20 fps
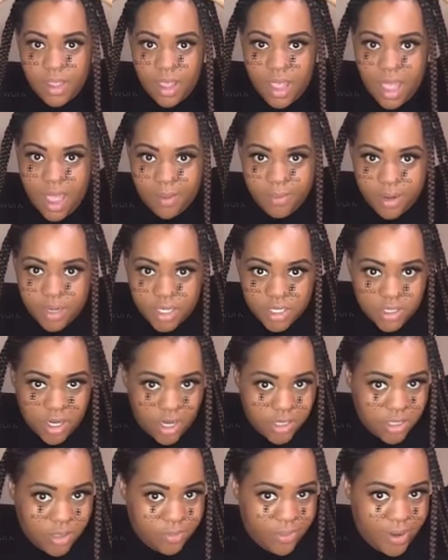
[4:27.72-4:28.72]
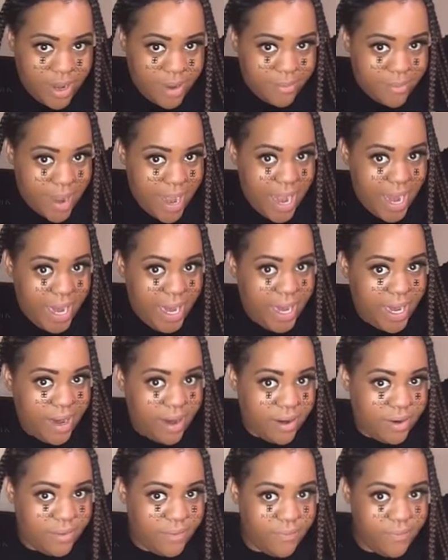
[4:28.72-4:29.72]
I'm gonna start to braid my
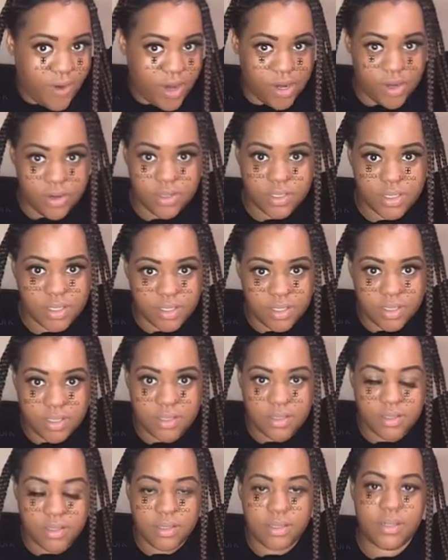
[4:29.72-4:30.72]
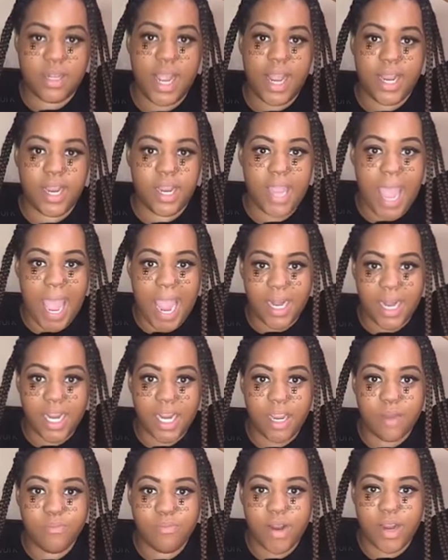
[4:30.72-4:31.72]
hair first. Like act
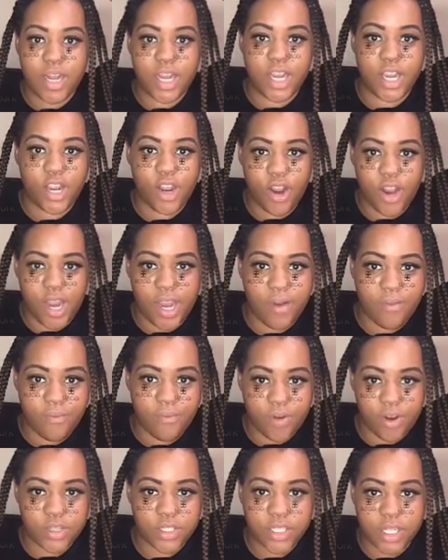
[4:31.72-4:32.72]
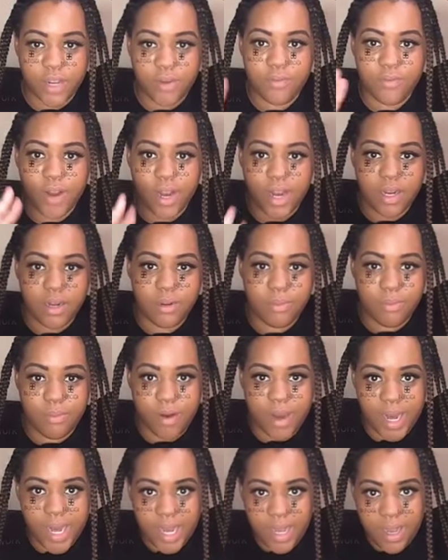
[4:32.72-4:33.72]
like you're braiding your hair first, like regular
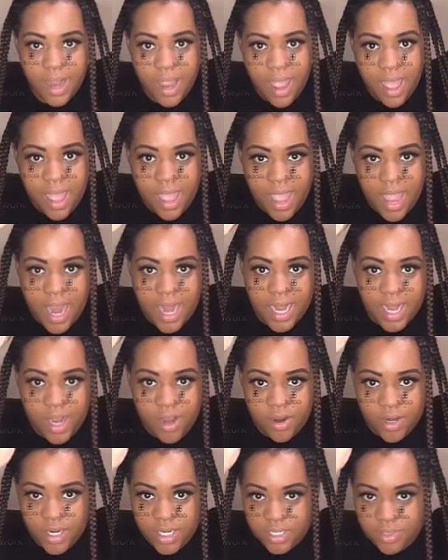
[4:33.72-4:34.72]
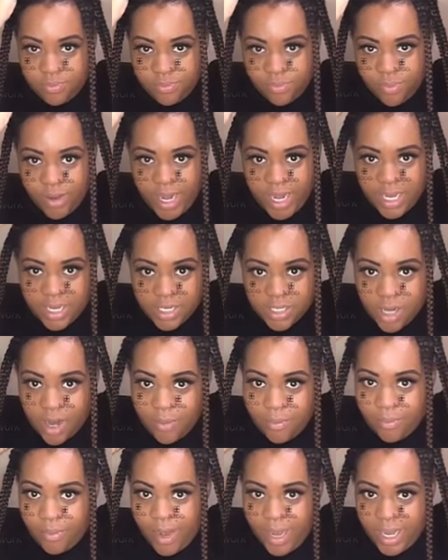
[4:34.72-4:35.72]
braid, and then you're gonna braid it,
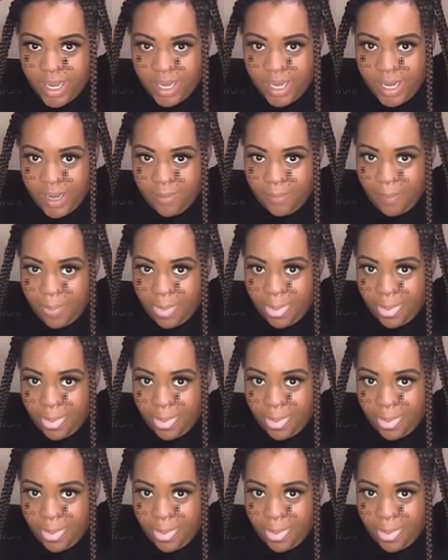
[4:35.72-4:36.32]
start braiding it.